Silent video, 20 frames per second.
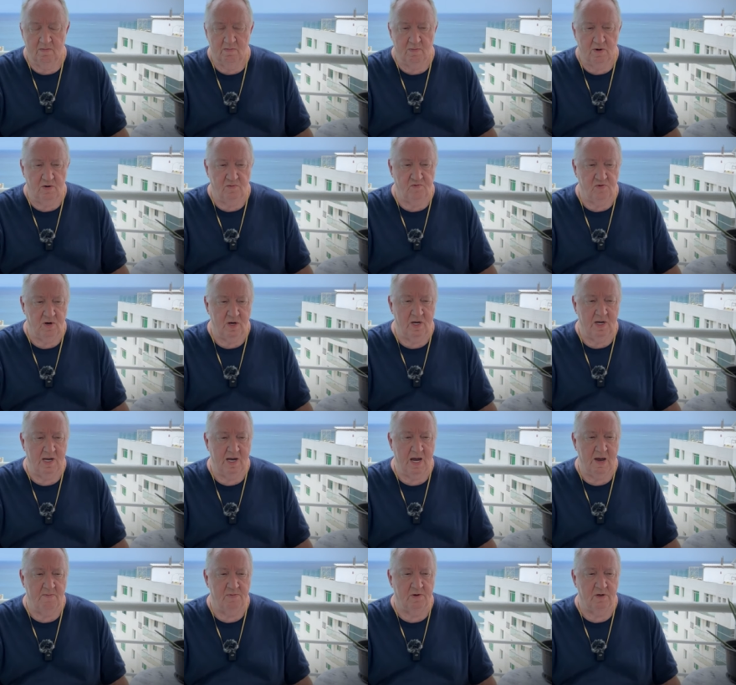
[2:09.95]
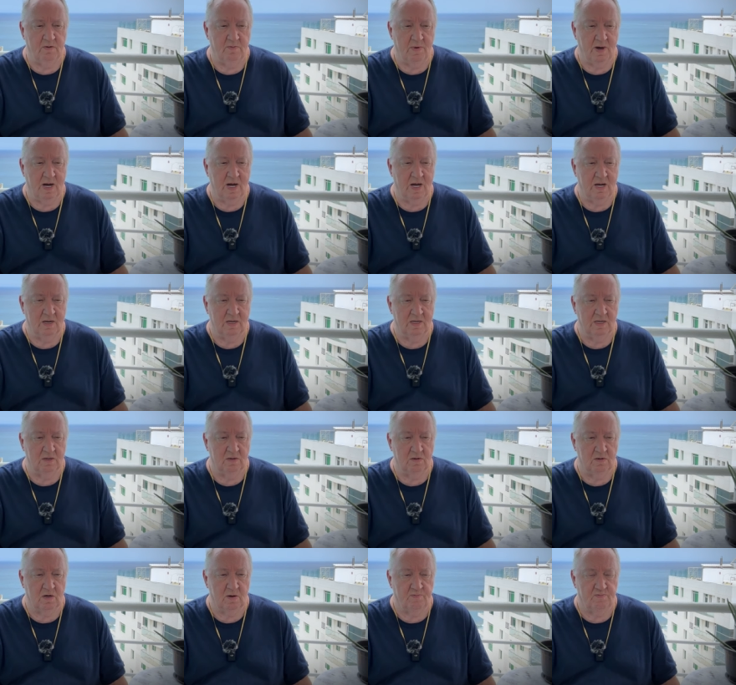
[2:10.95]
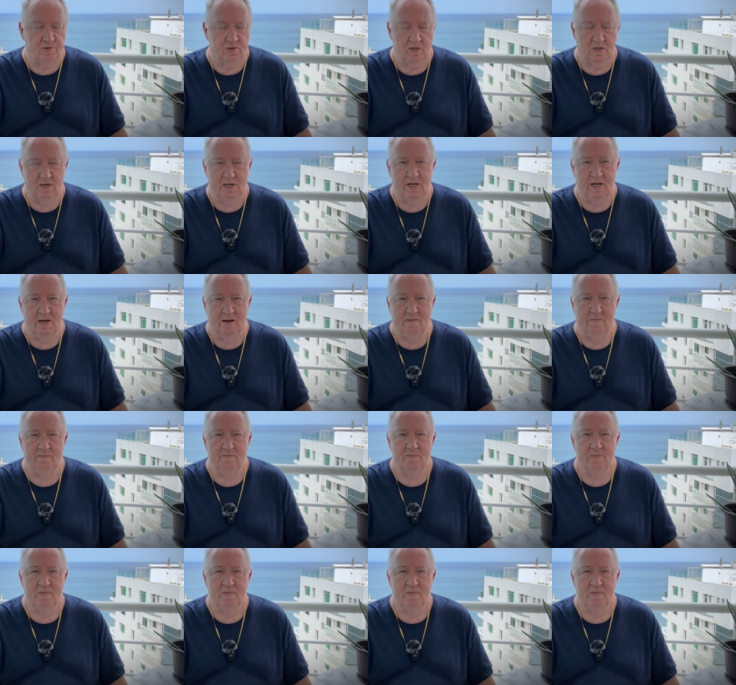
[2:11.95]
My friend happened to buy a little Aprilia.